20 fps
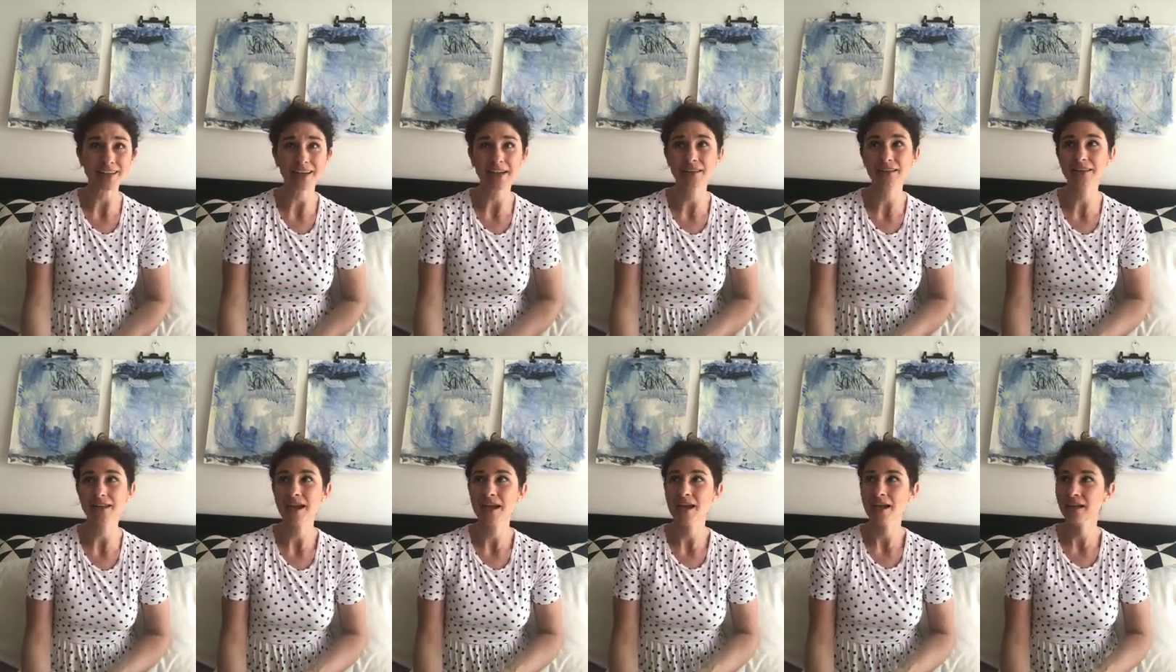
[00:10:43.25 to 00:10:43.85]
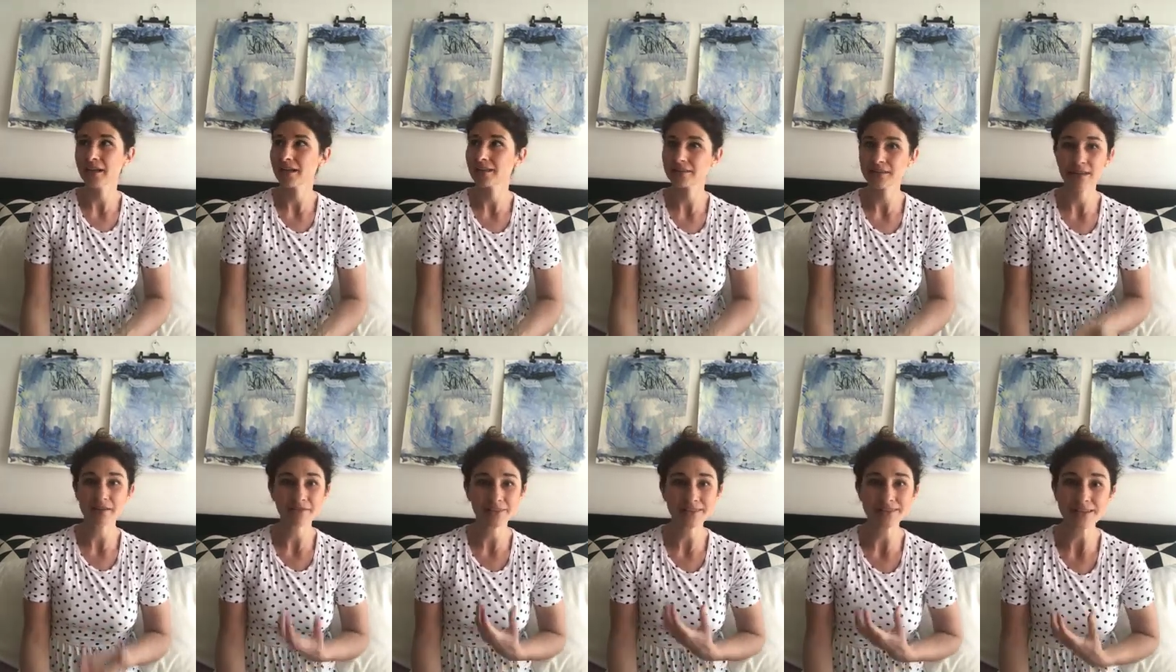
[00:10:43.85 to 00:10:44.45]
and it
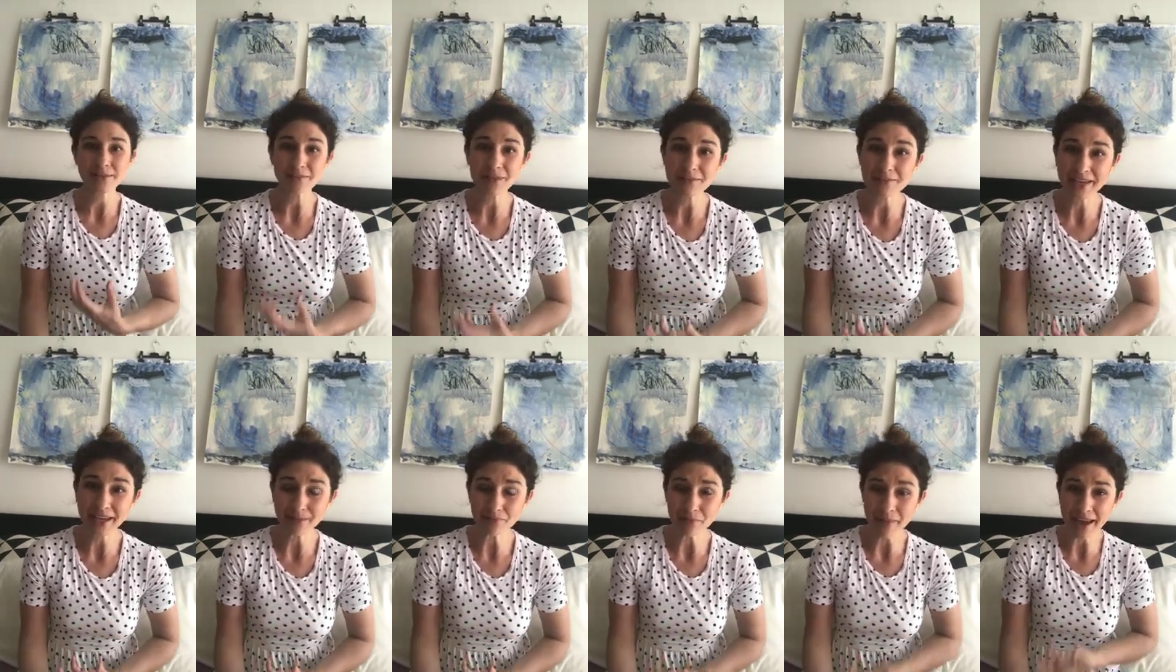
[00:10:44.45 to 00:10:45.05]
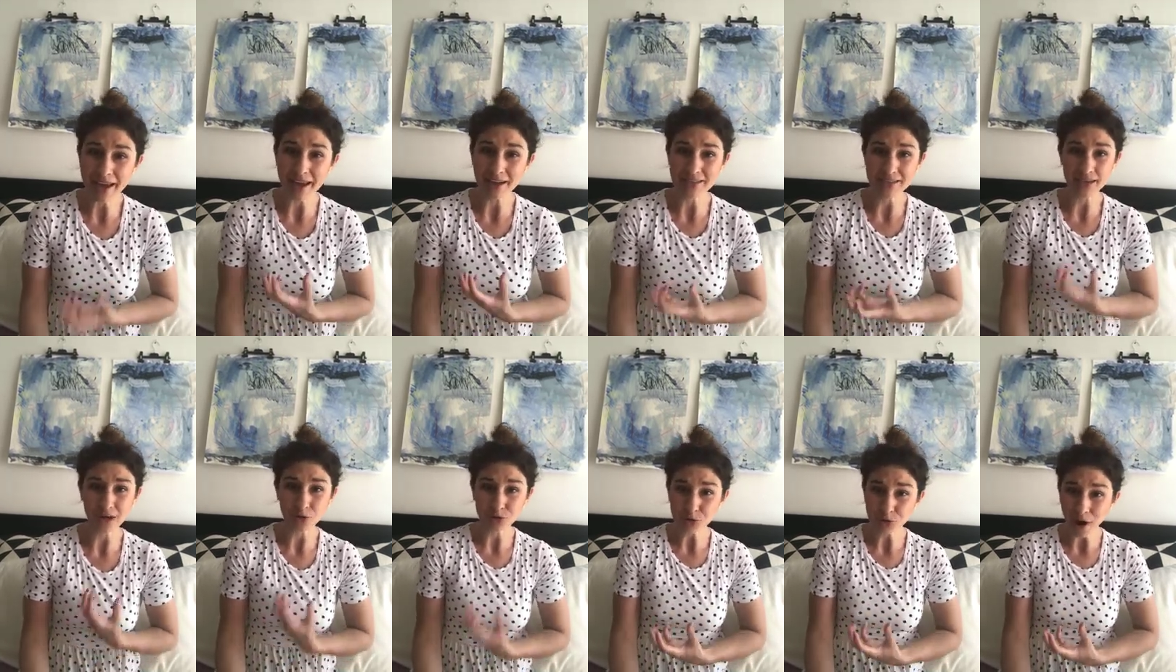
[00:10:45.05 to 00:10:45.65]
even sometimes can make us
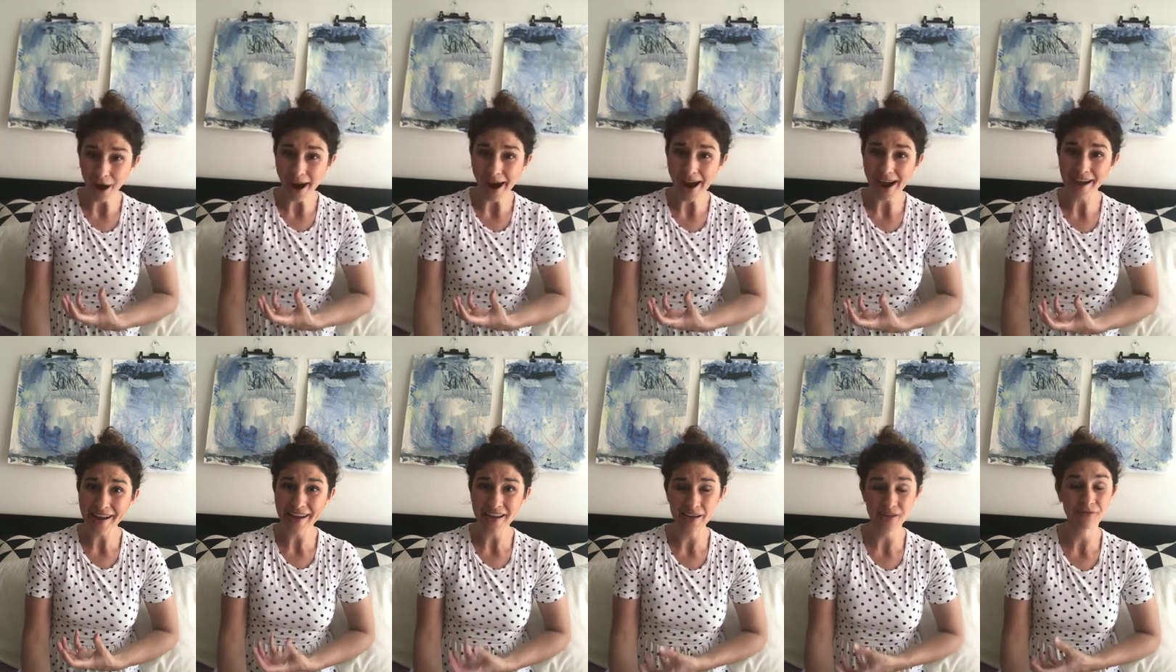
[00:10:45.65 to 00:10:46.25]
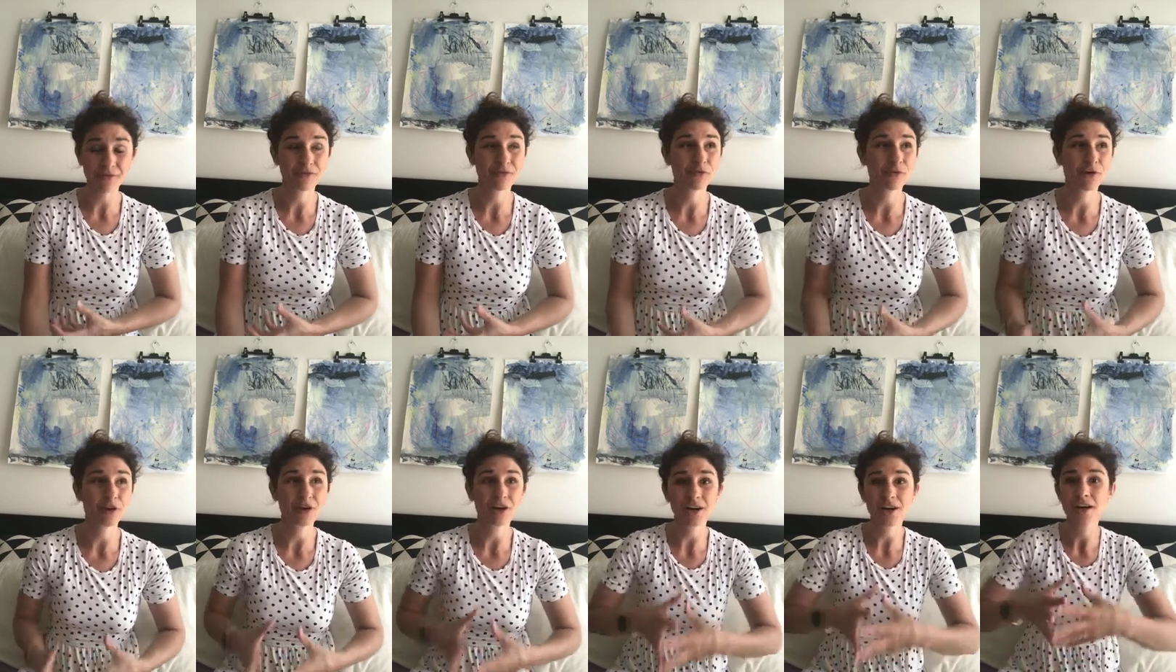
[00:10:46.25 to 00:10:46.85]
cry if we
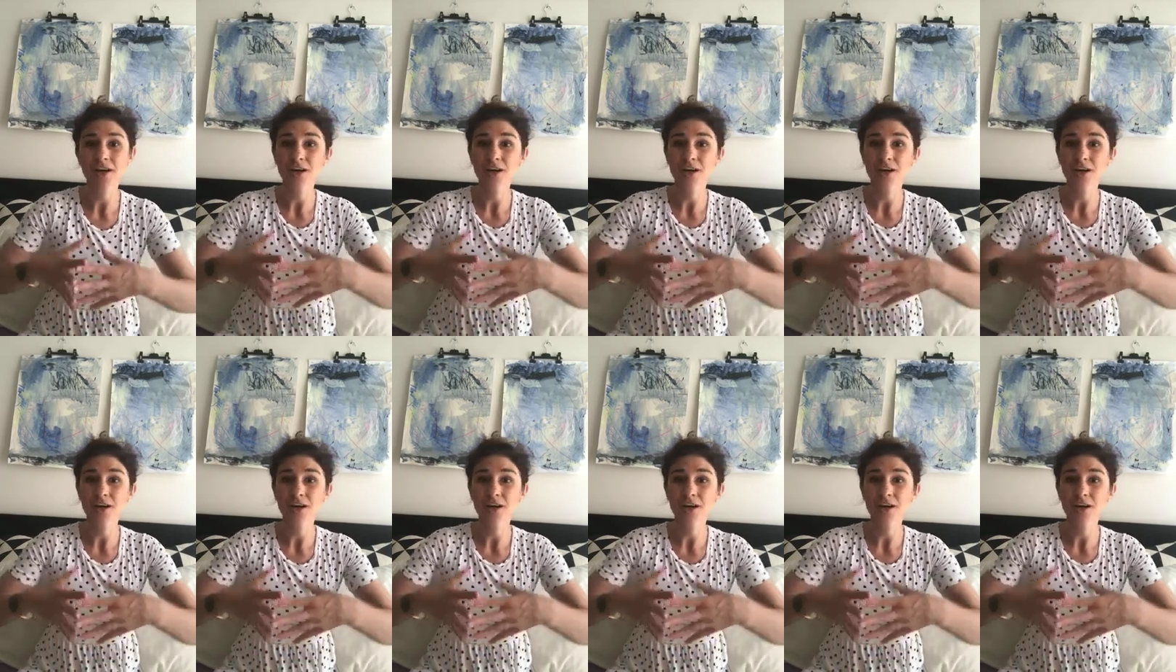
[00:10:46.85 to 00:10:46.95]
are,